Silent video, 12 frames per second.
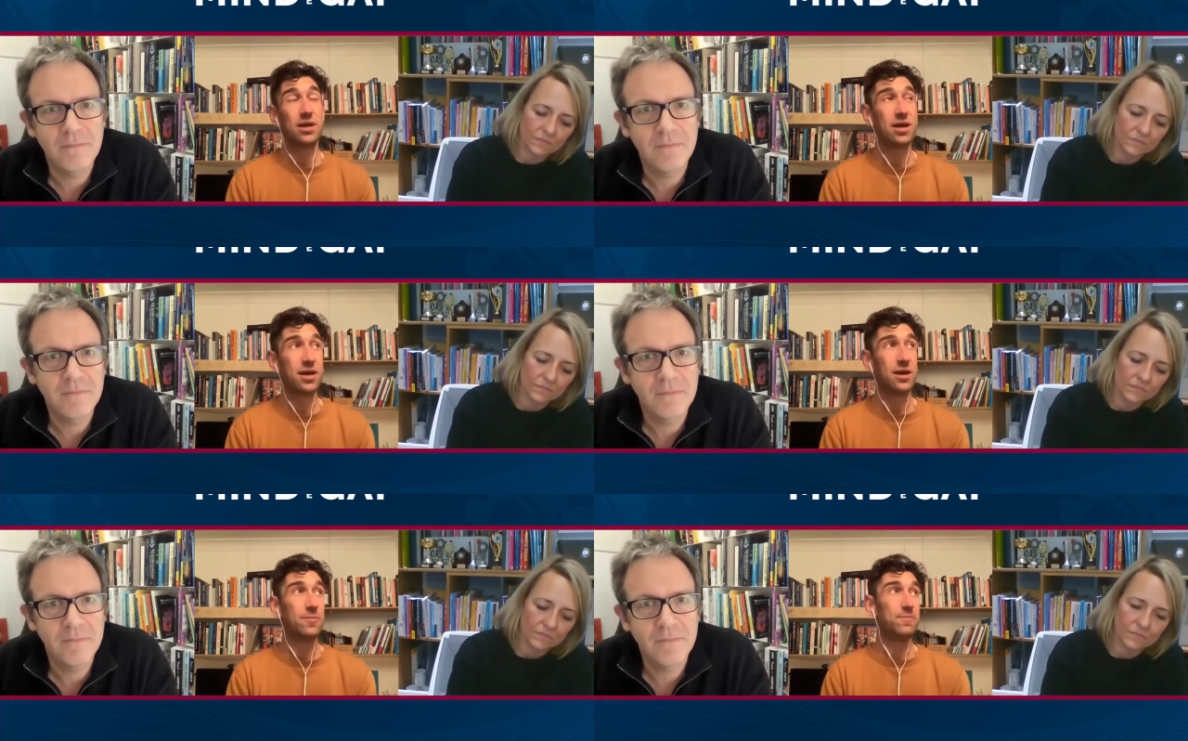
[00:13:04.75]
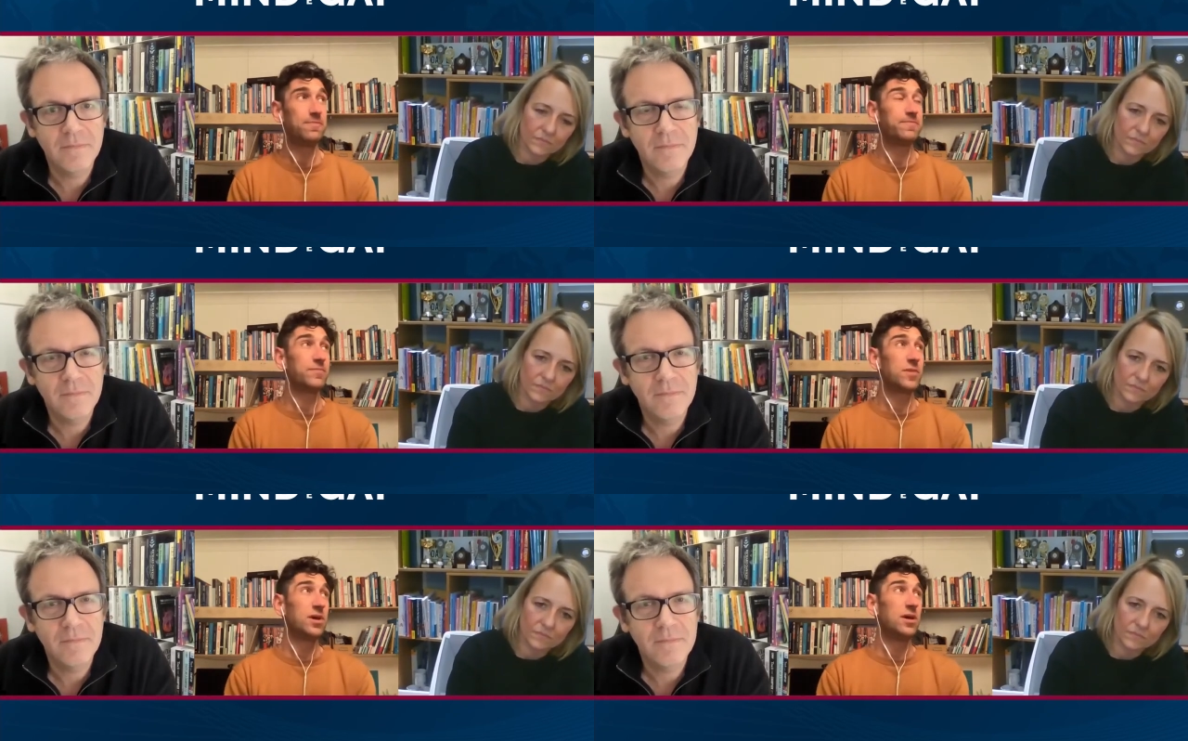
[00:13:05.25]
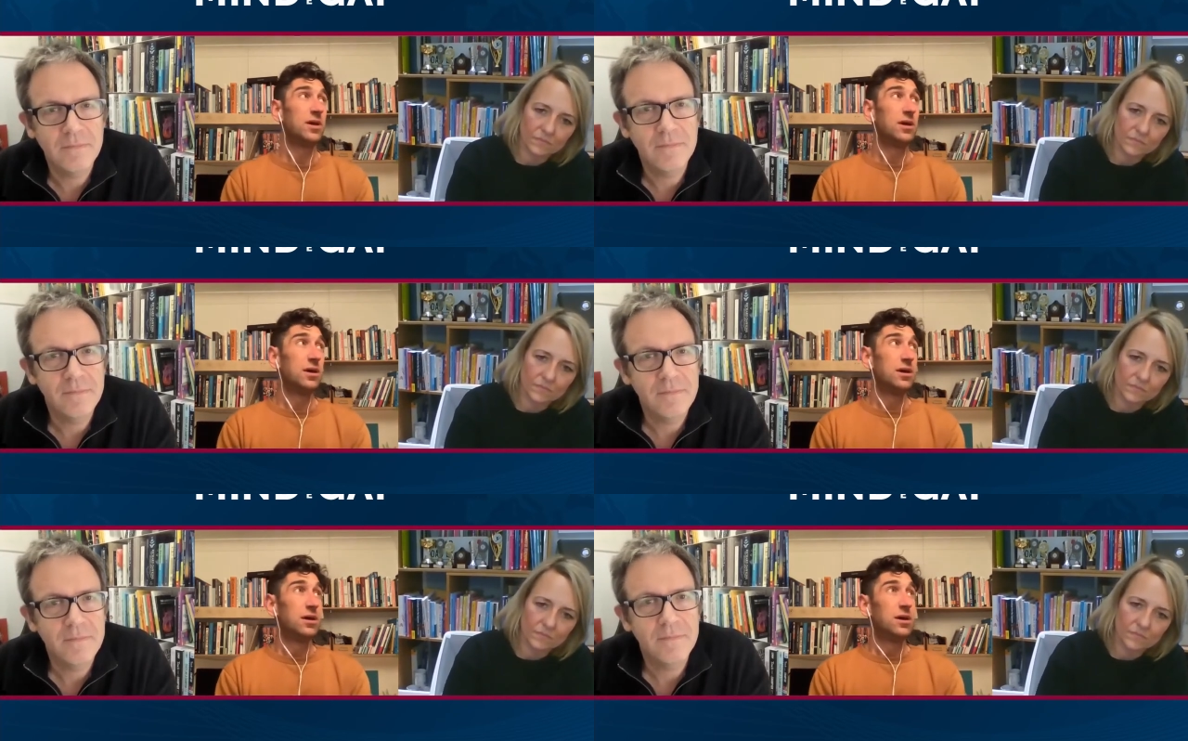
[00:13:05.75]
Speaker 1: Um,
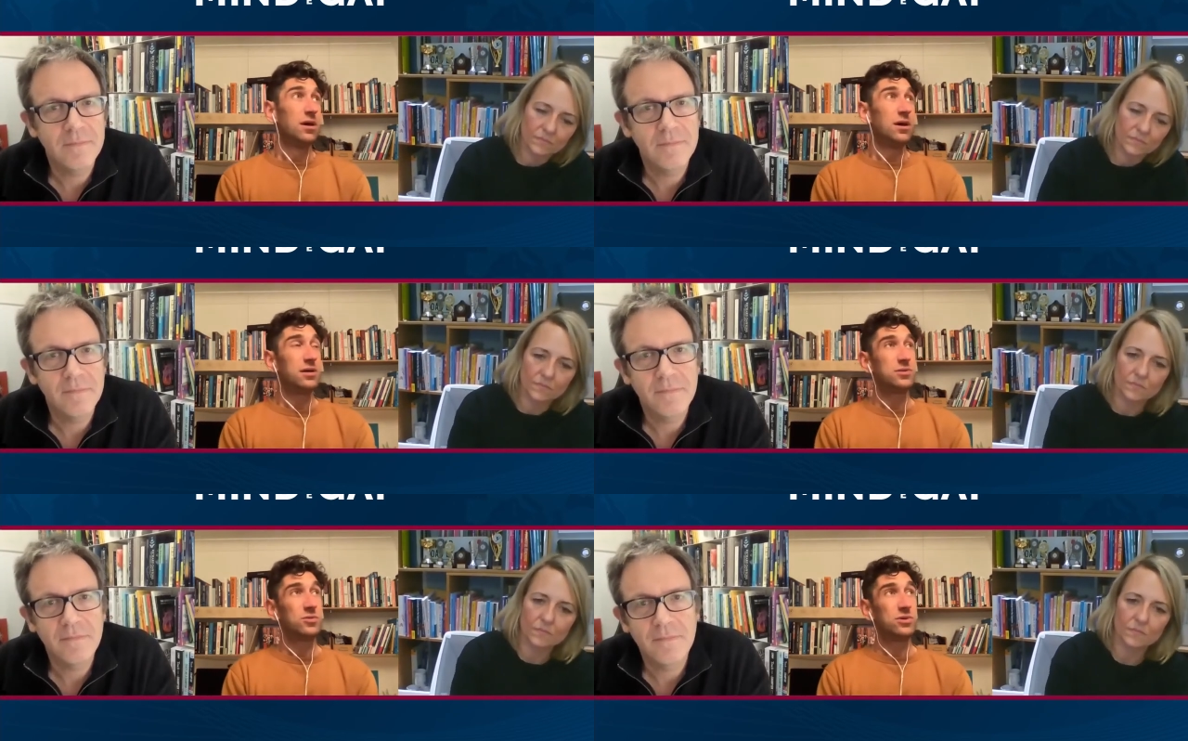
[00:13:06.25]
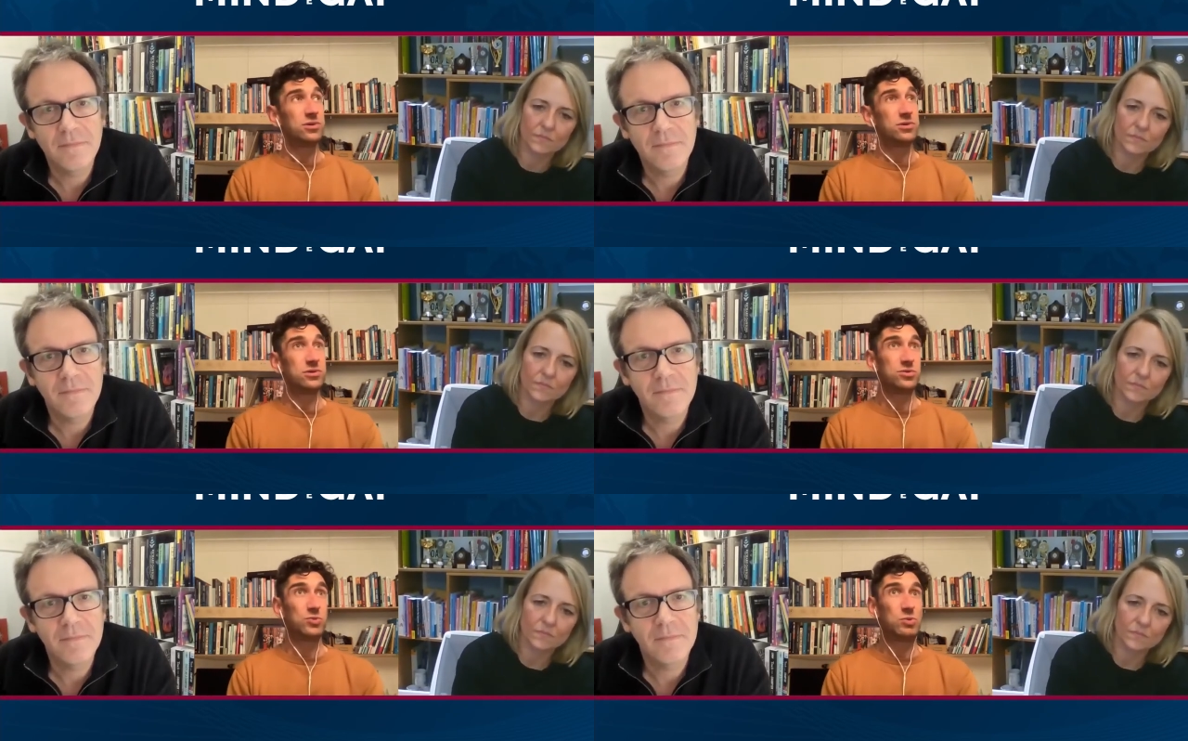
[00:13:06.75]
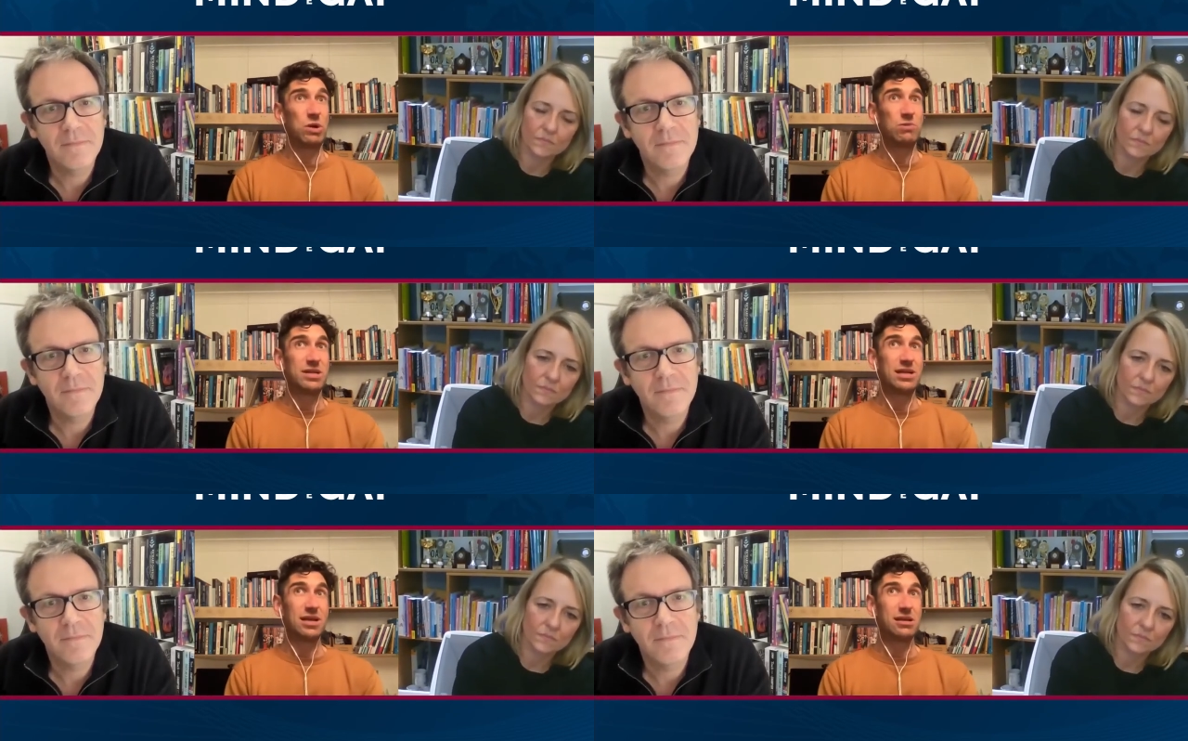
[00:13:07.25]
there's
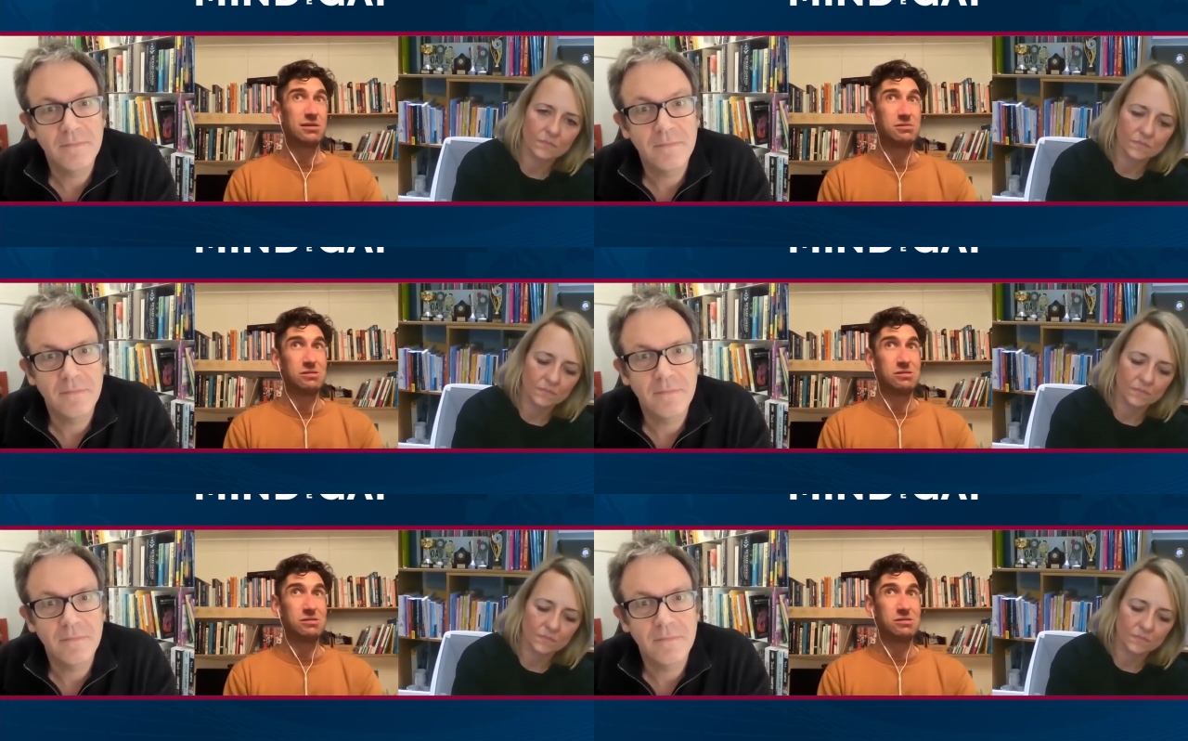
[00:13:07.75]
probably like